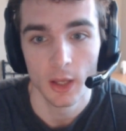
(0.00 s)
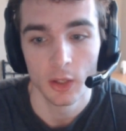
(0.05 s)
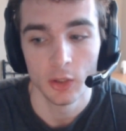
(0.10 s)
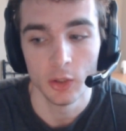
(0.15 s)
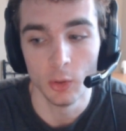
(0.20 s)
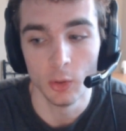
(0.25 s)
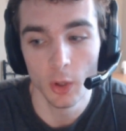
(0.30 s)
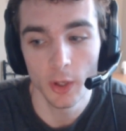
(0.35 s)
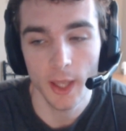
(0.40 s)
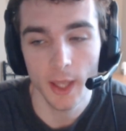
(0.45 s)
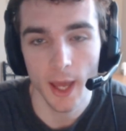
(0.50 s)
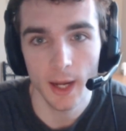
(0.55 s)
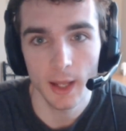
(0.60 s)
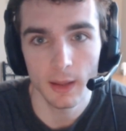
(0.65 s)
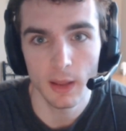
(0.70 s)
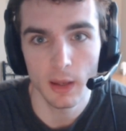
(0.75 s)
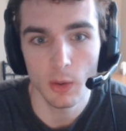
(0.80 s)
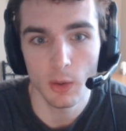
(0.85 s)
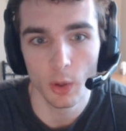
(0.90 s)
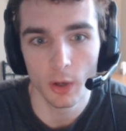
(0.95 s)
You look at it
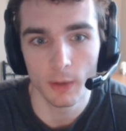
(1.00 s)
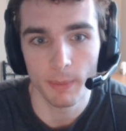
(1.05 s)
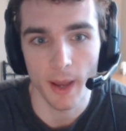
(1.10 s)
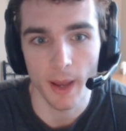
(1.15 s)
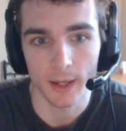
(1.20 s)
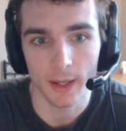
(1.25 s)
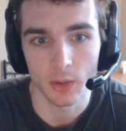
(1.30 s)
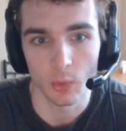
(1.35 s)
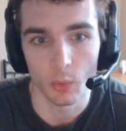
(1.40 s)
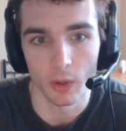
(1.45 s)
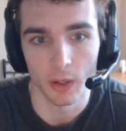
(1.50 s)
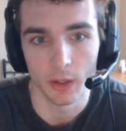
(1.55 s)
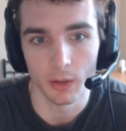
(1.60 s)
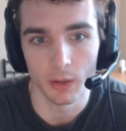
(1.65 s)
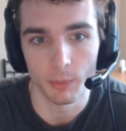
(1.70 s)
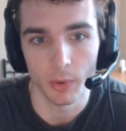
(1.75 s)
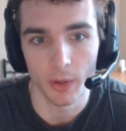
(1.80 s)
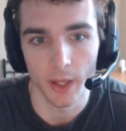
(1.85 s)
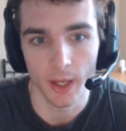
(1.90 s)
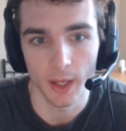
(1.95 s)
and you look back to where you're
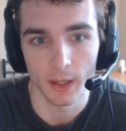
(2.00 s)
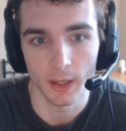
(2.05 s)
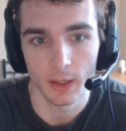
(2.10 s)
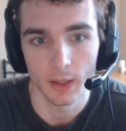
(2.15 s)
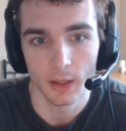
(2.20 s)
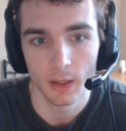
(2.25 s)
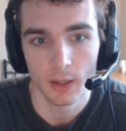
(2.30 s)
playing.